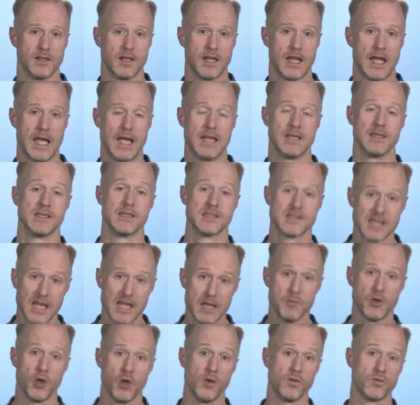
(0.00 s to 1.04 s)
And the
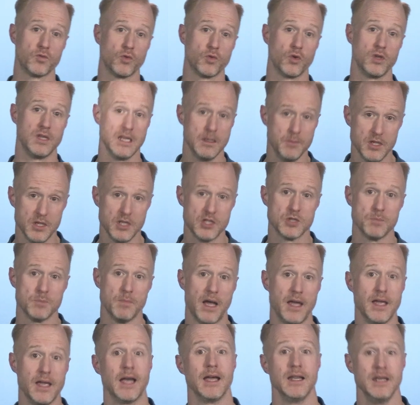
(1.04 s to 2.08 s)
same goes for the image
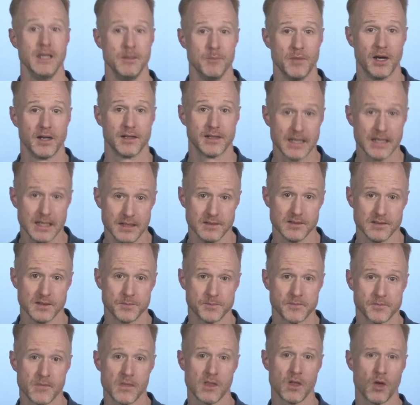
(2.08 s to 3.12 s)
by René Magritte,
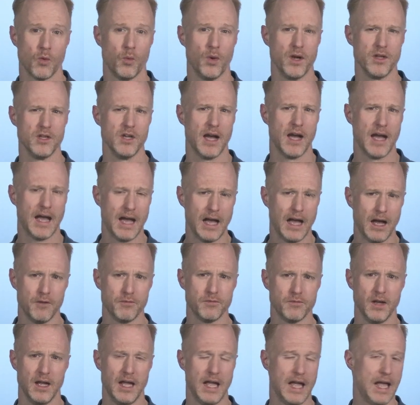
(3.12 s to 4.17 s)
where you
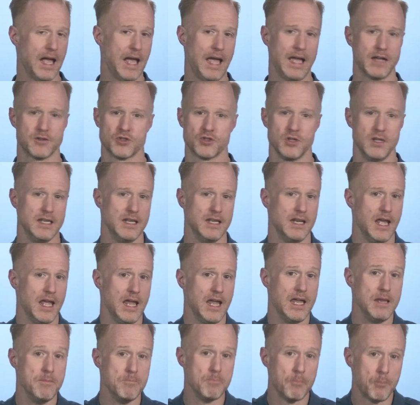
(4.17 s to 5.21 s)
have actually an
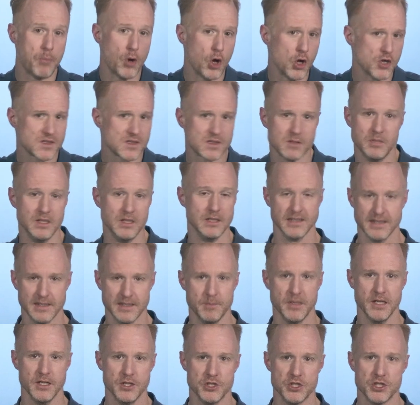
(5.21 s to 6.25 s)
impossible
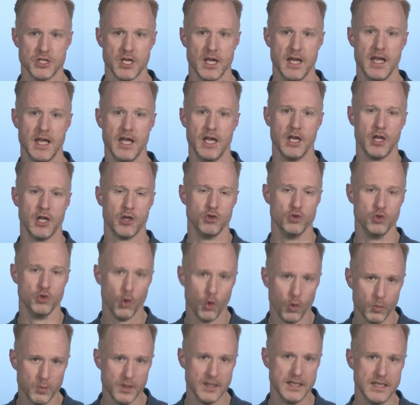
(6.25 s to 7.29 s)
image.
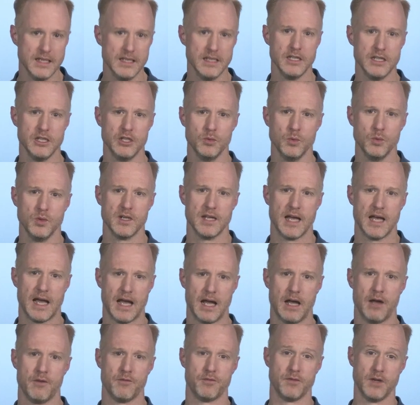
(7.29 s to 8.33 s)
Normally, you would
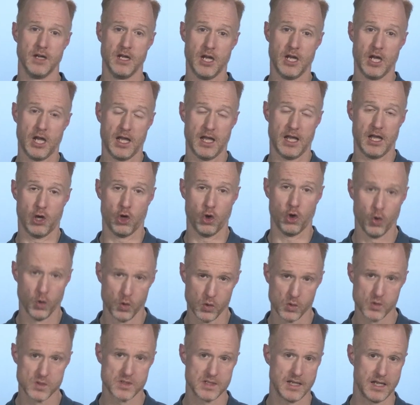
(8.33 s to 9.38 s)
have a
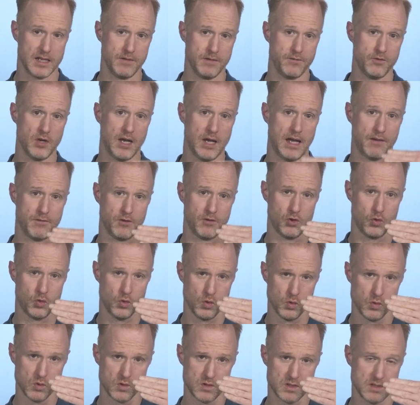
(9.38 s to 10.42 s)
horse, and if you have a
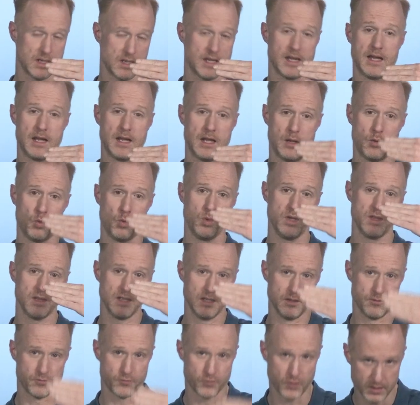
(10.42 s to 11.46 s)
horse with
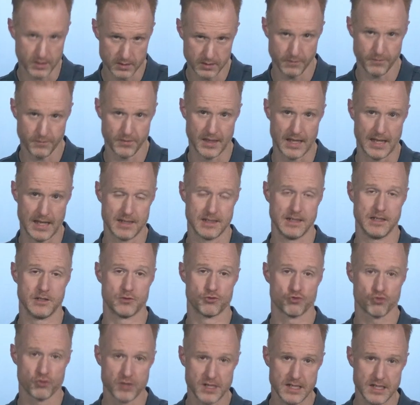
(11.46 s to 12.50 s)
in front of that a
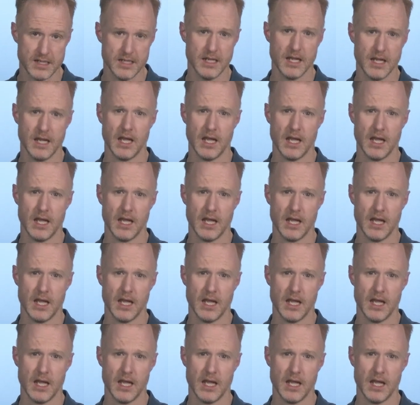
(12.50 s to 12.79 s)
tree,